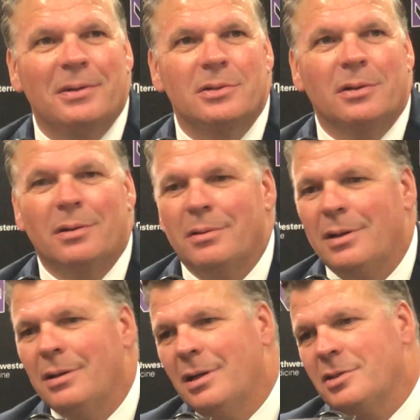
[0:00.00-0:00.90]
So
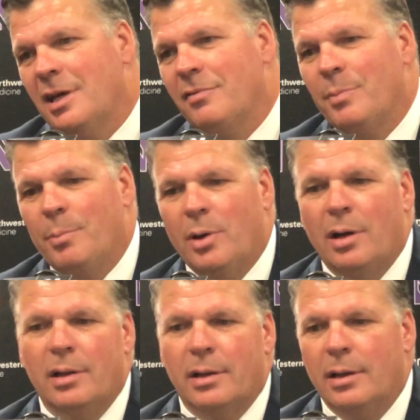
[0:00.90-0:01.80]
let, us give him the
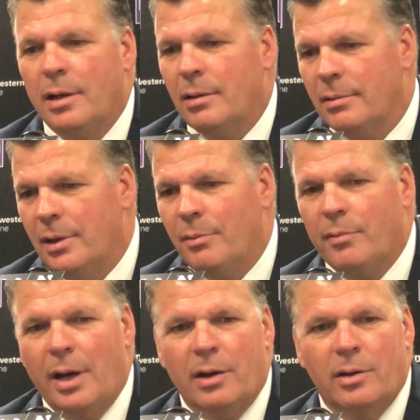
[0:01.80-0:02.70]
ball, and, and you know
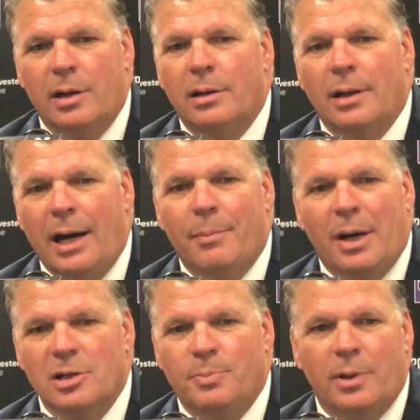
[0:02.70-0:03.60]
we ran a good out of
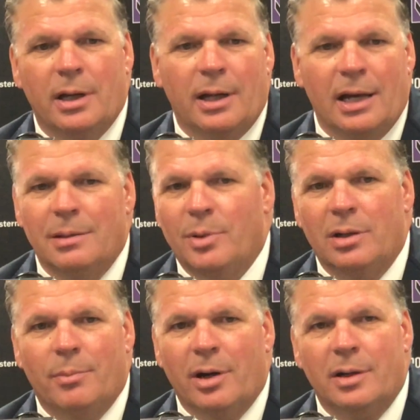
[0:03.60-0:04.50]
bounds play and got the
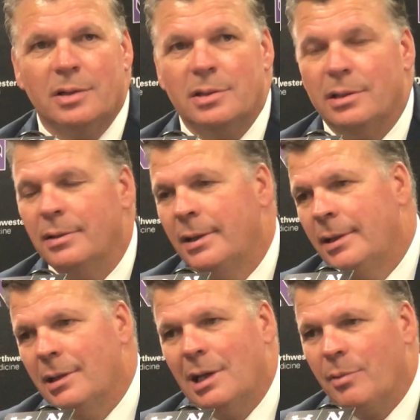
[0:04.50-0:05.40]
ball to Marcus, and
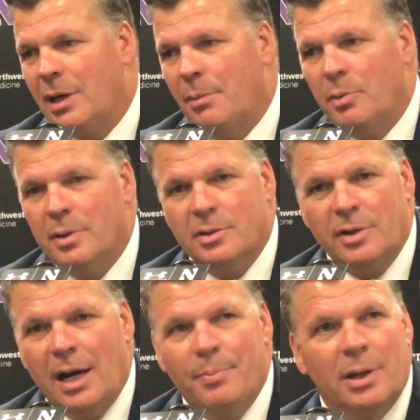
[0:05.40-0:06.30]
they were coming with the
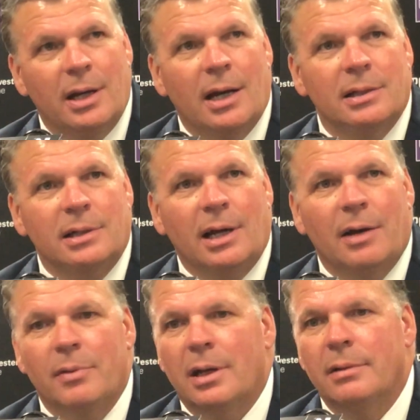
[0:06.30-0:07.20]
trap, and he got it to
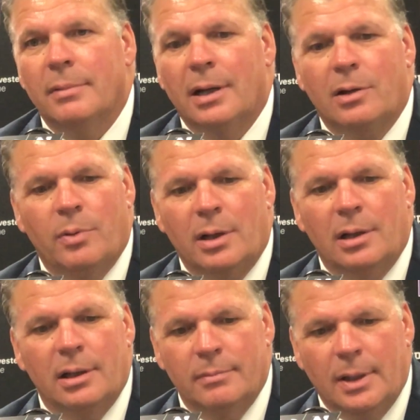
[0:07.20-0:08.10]
Khyri uh,
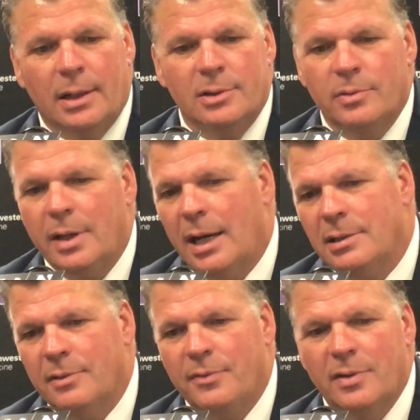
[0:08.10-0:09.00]
quickly uh, so he
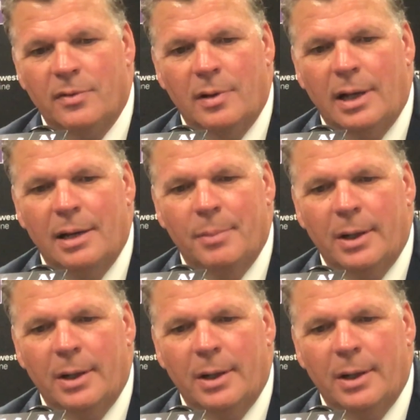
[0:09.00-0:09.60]
got to the free throw line.